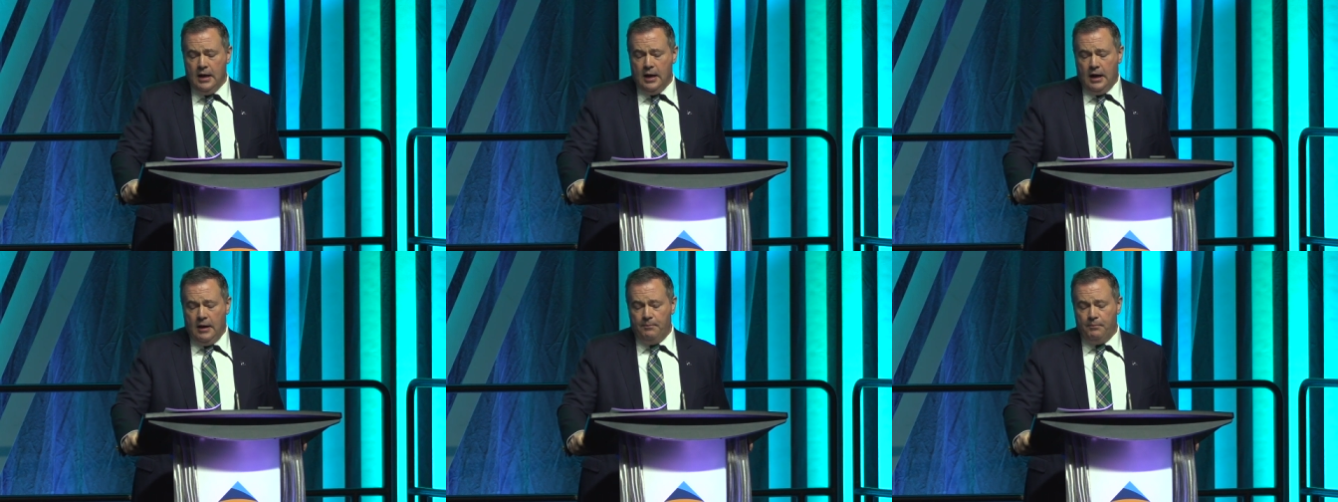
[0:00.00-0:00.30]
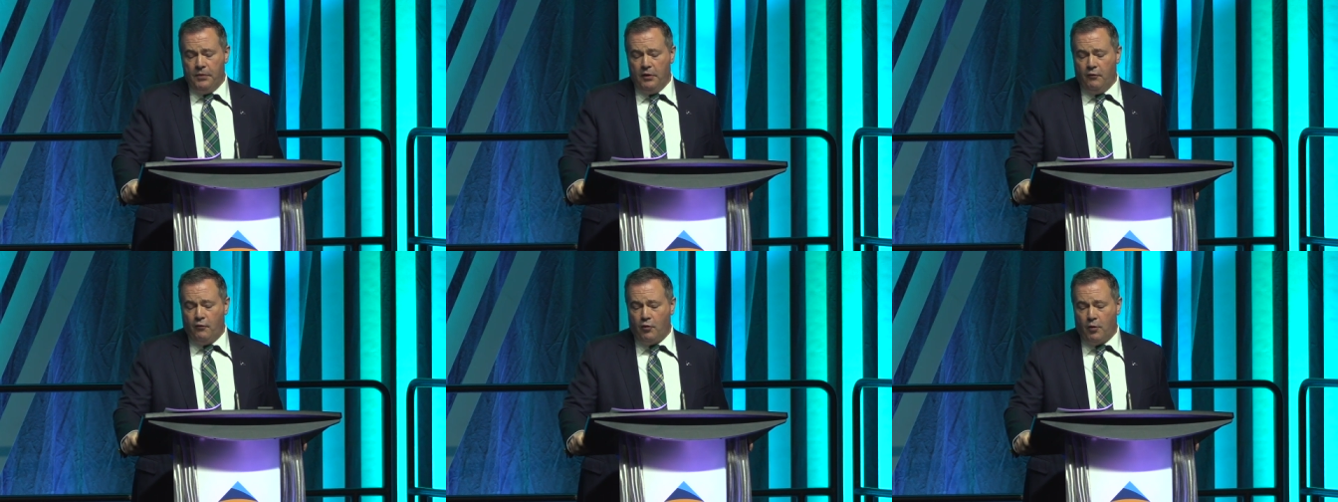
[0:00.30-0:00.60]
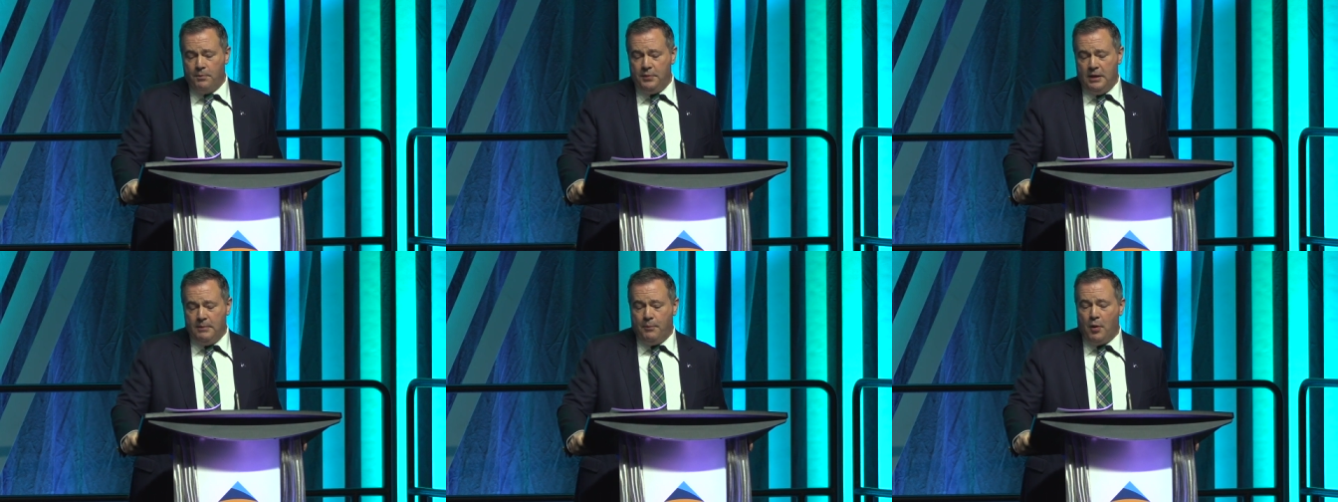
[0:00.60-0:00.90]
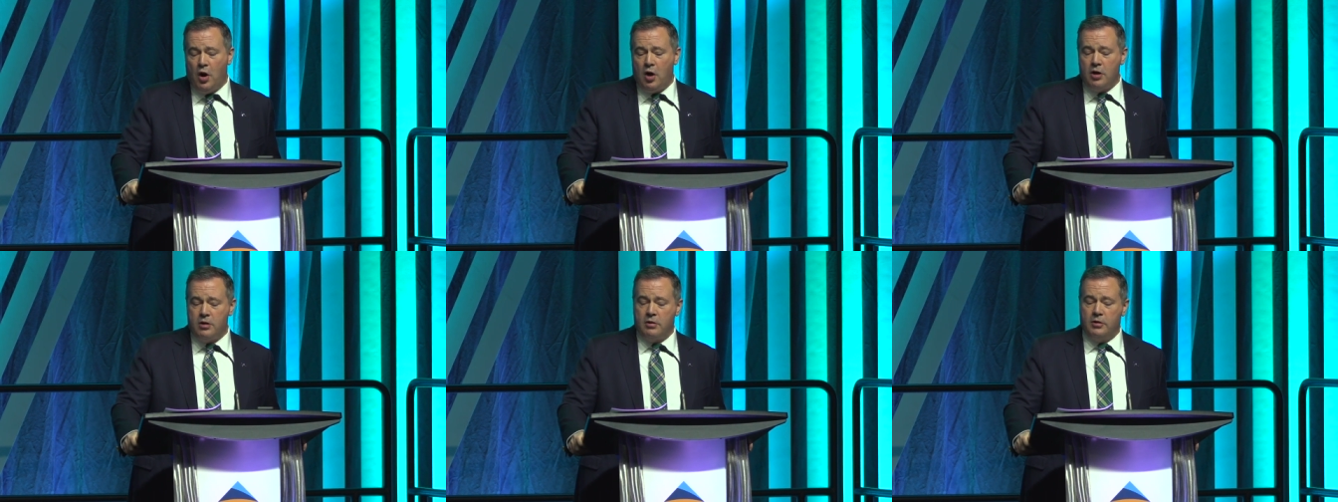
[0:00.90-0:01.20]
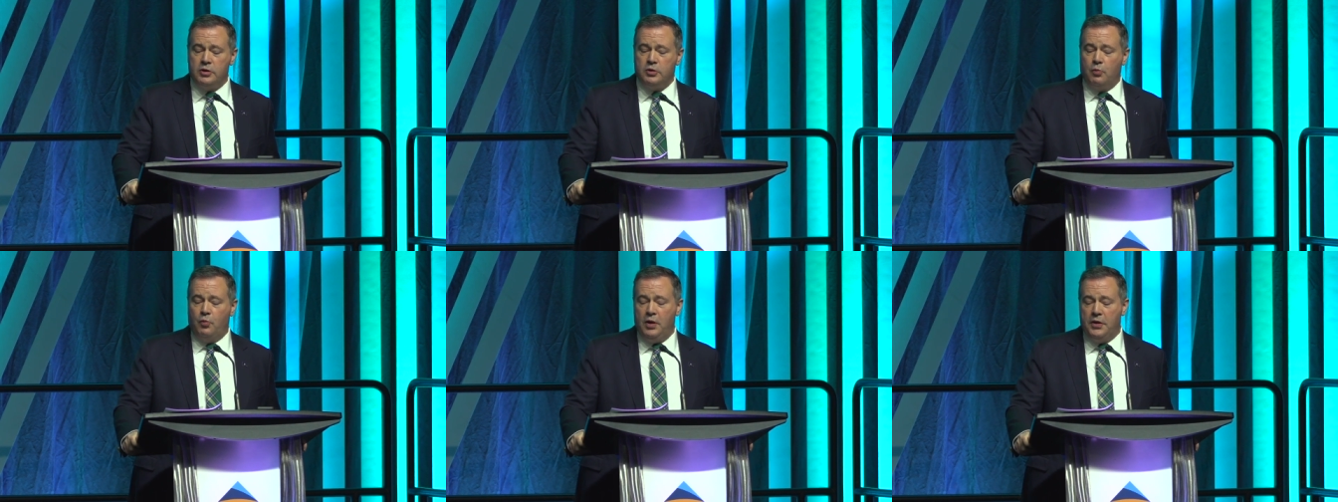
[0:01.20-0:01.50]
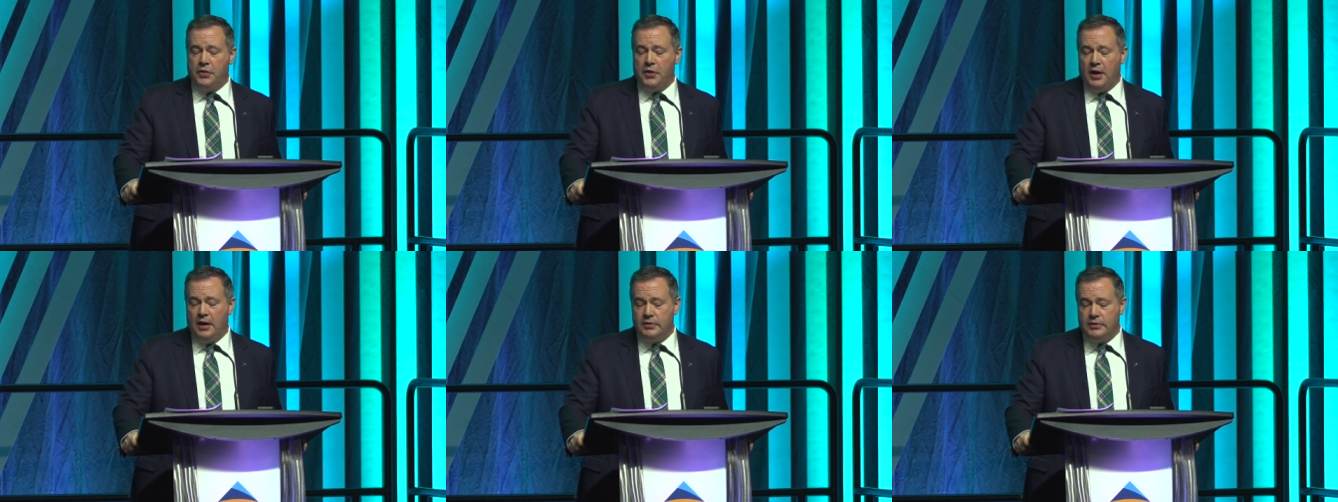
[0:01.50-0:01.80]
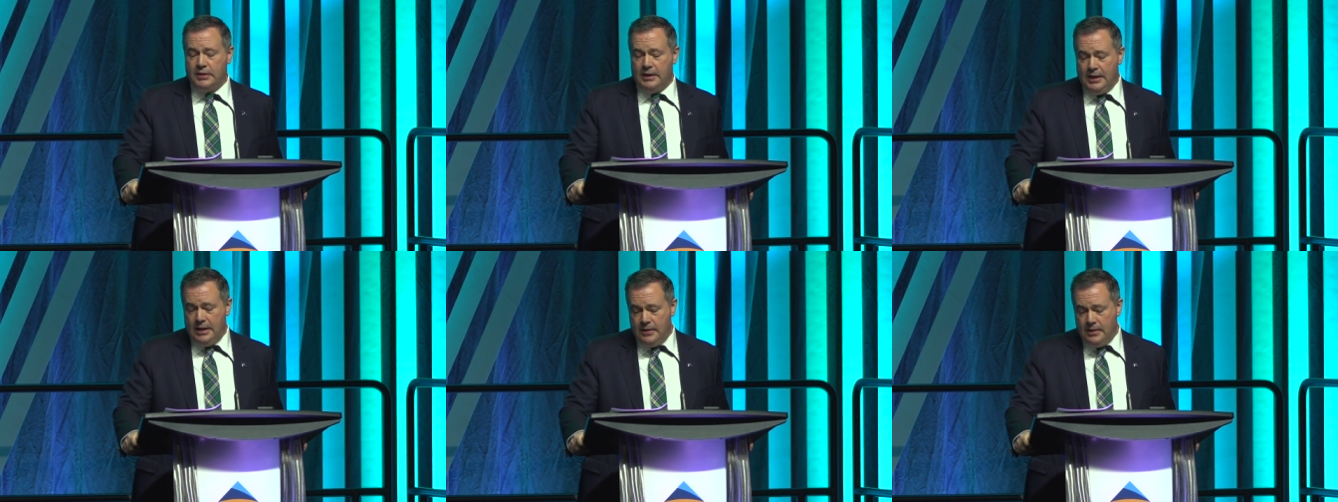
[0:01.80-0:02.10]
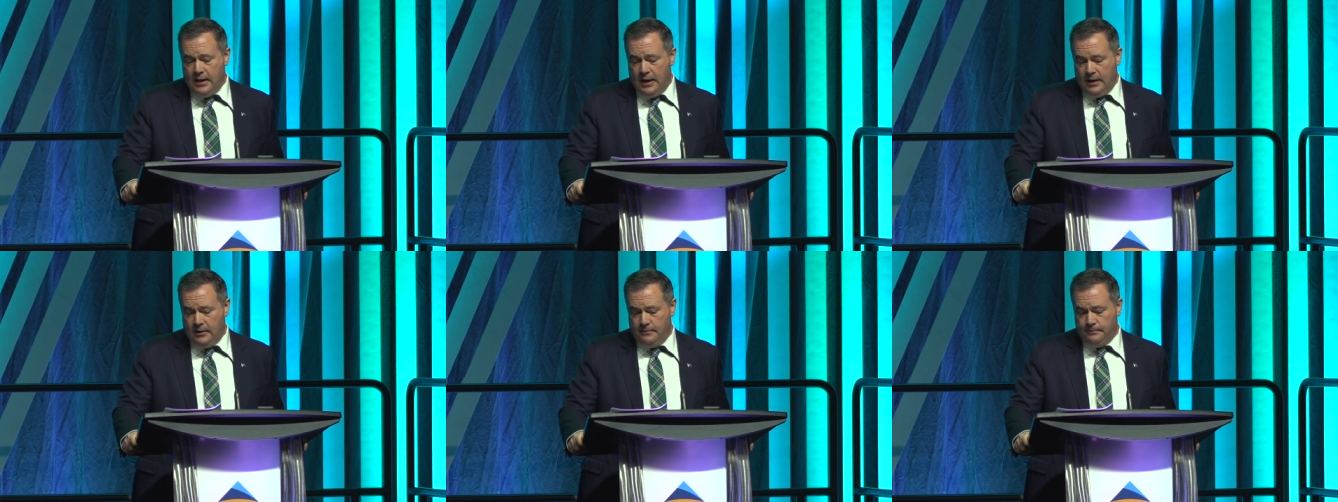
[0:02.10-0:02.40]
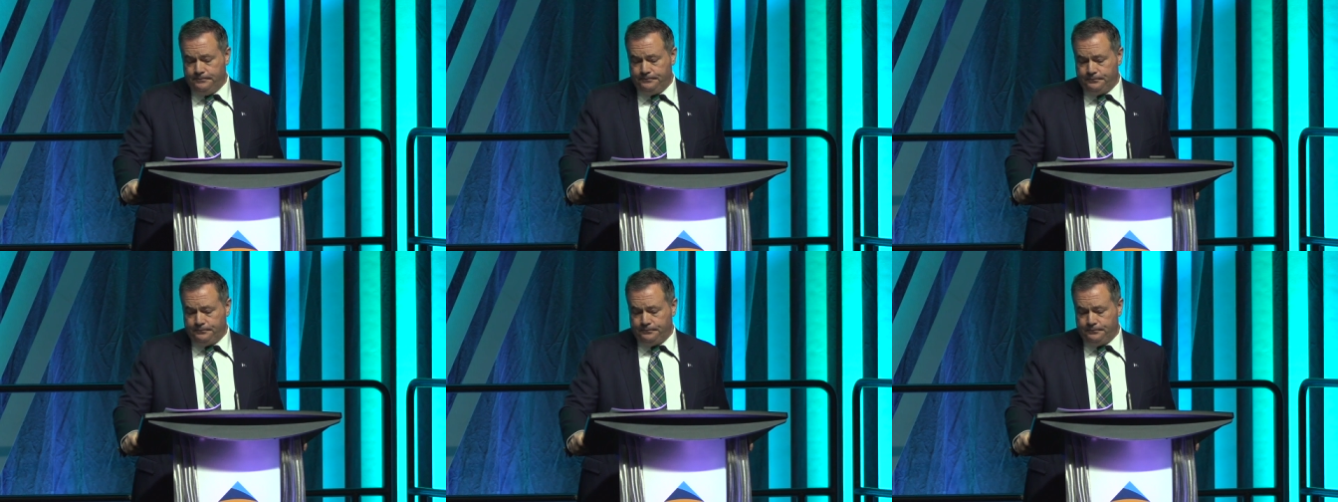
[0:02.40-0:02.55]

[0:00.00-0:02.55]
uh, for being partners with us in that.